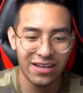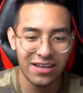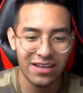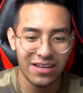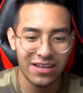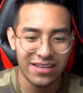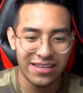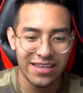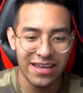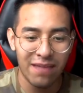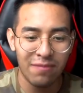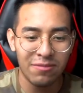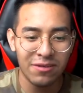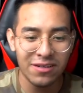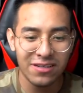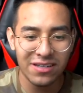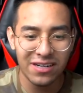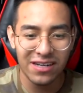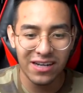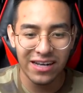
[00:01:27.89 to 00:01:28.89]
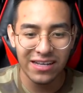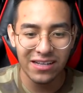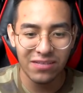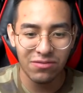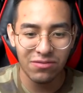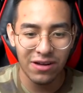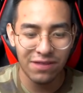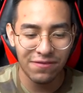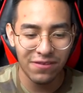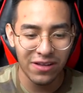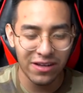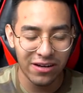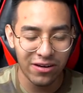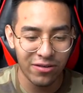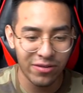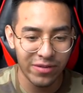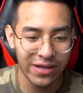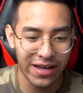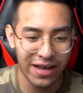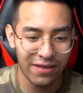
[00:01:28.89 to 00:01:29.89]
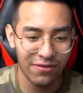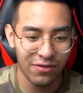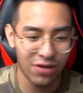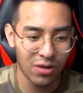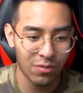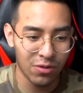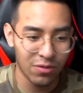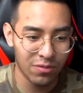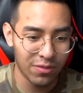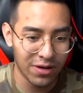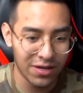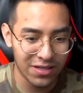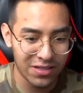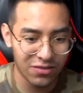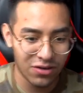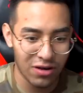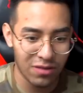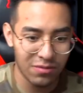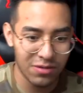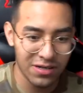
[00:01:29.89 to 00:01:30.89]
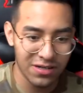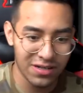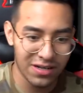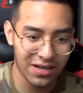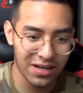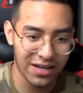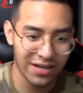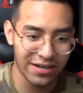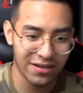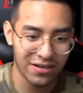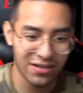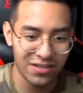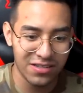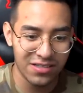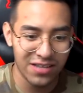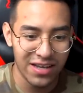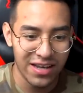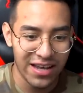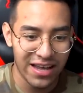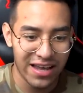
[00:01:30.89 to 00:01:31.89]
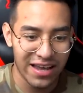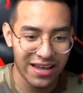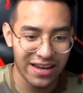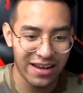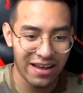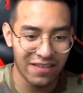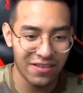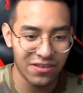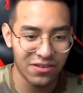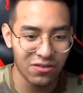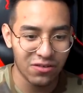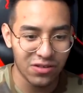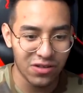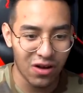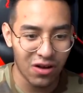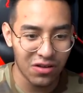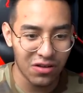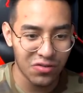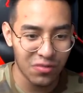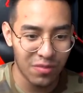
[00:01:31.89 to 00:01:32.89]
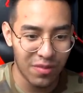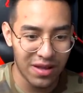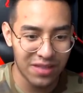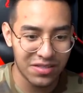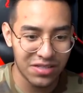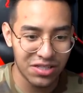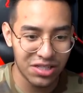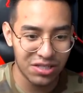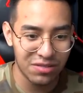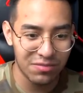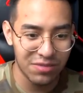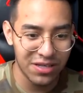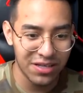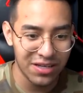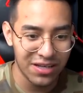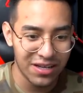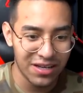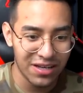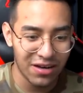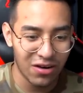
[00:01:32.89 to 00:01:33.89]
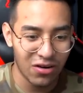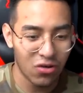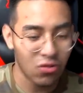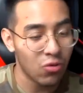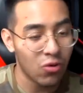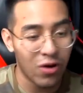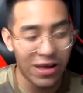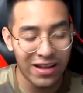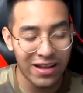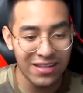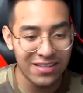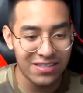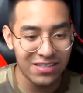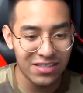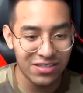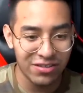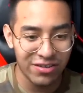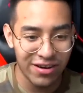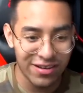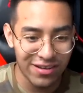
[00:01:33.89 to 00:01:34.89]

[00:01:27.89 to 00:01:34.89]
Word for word: yeah, I'm going to decline this one. I feel like I already have a couple of bunnies, so I'm going to decline hers. And now this girl's also messaging me, or well, at least just trying to